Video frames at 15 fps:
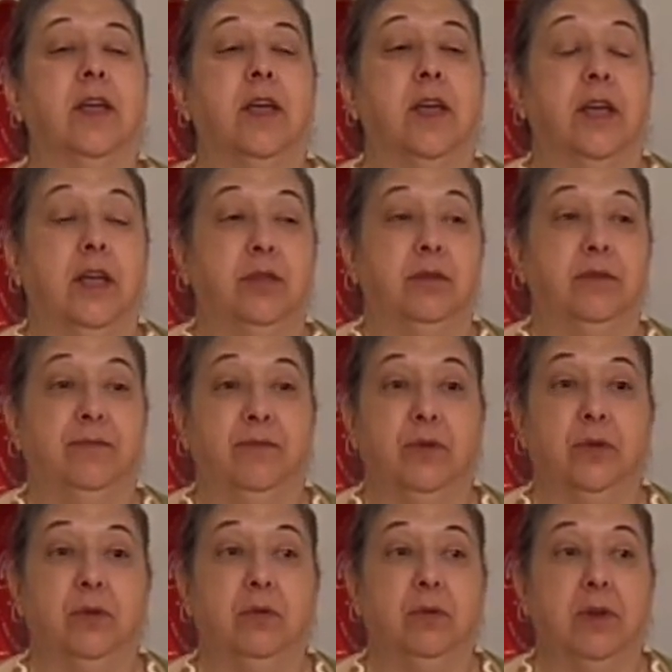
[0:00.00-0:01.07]
either the
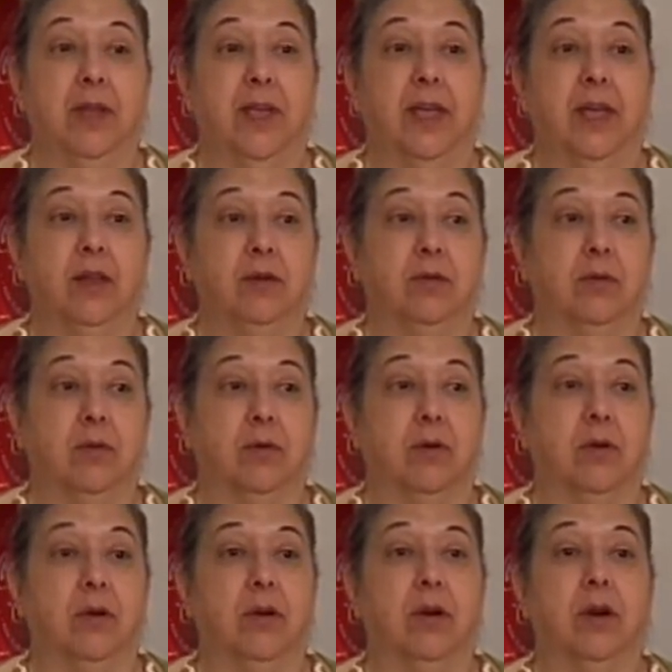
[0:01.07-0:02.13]
food and
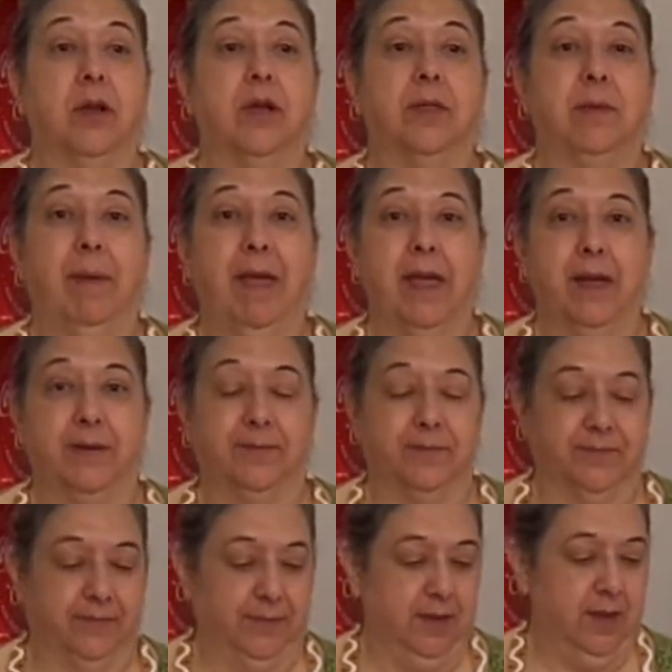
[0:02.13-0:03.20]
or the pan.
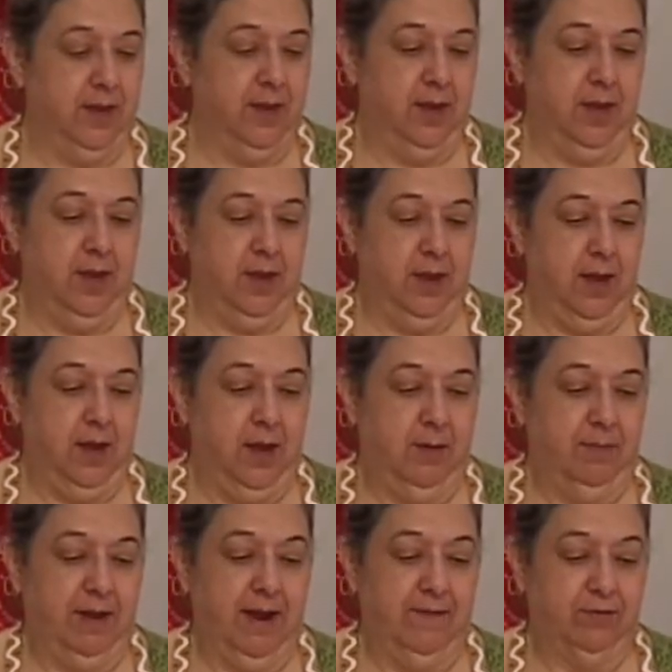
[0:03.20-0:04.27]

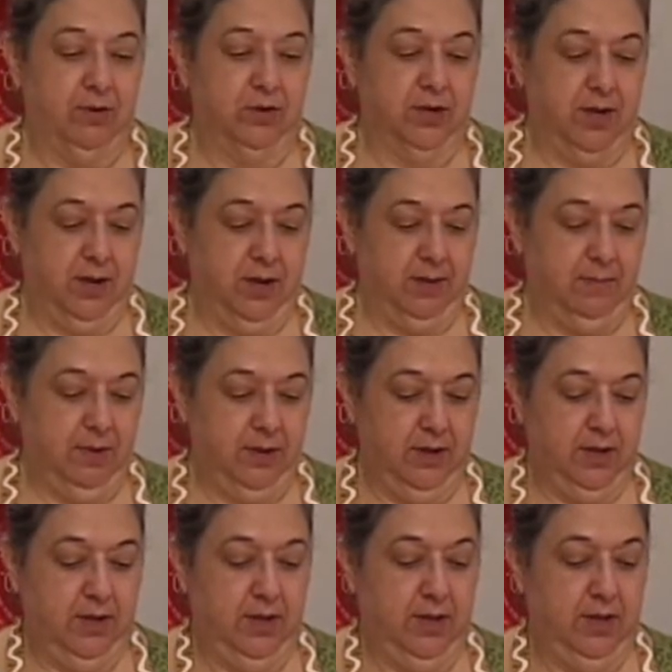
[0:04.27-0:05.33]
But after time,
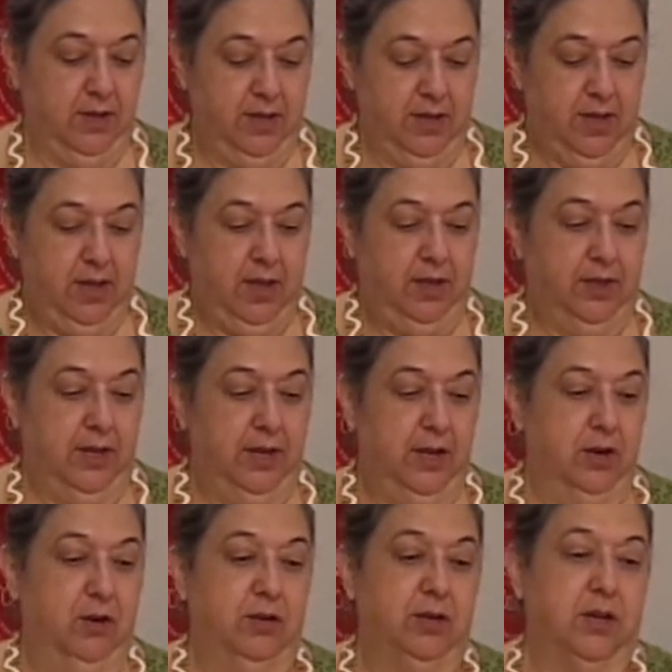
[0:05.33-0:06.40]
they get
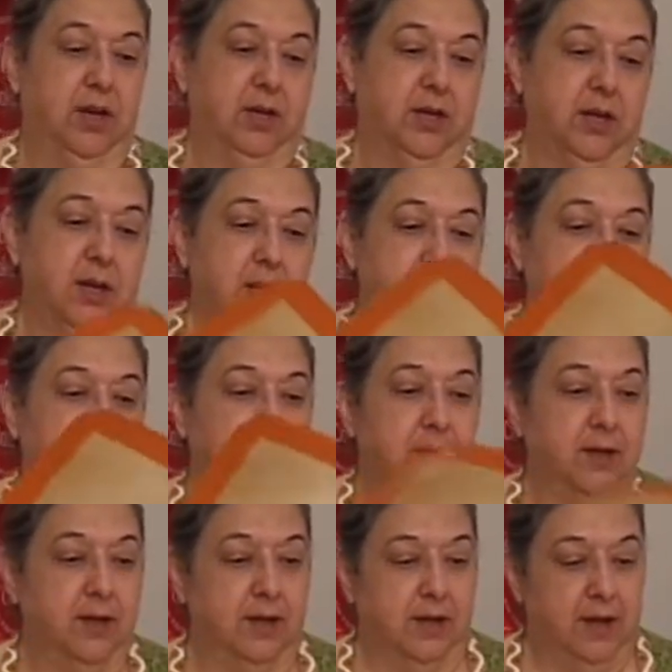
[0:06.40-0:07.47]
all yucky.
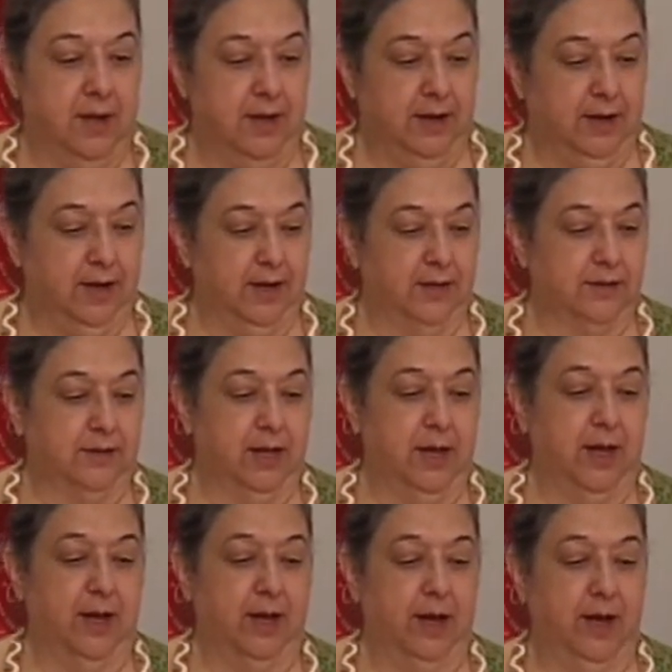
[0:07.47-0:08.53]
Because
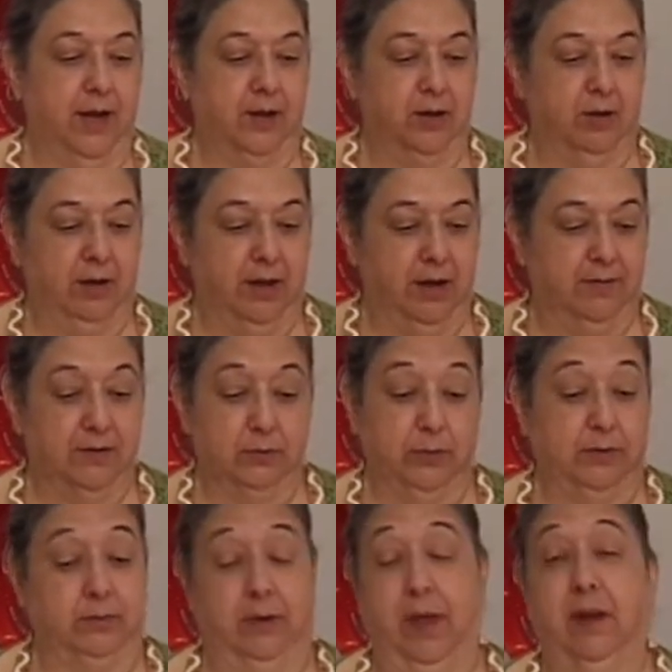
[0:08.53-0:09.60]
I know a lot of
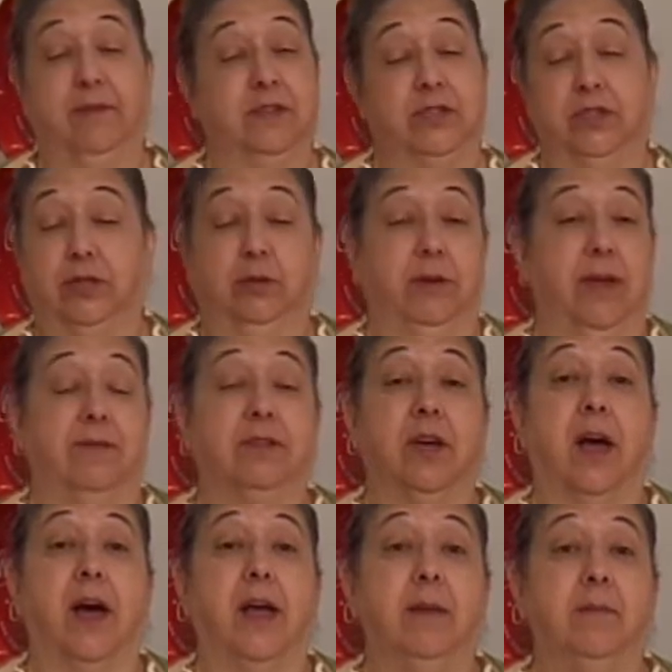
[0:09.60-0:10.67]
us just don't have
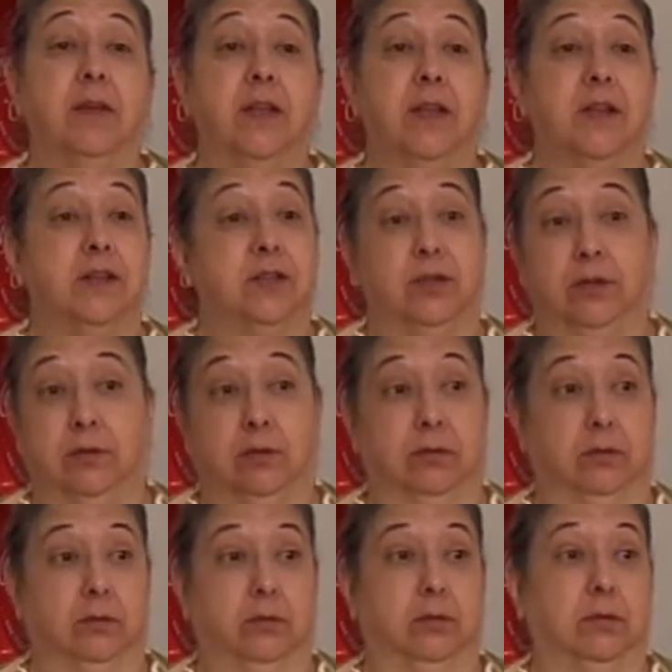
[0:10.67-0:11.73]
time to
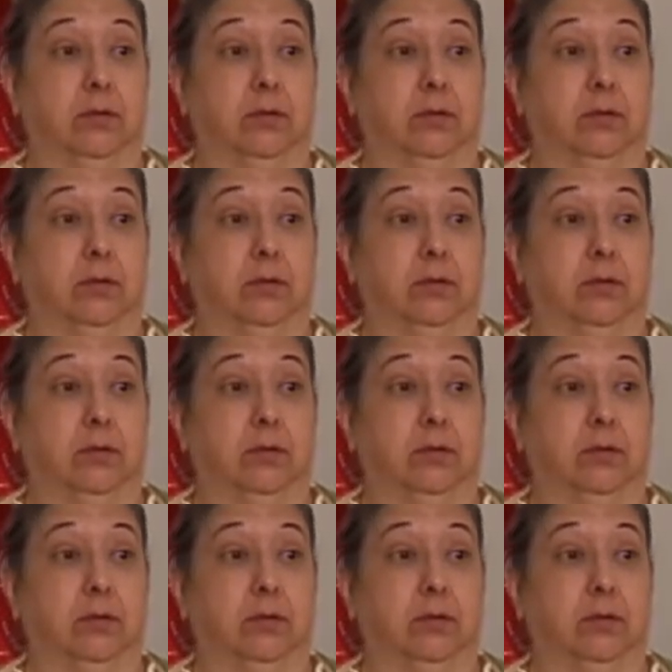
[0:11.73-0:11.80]
do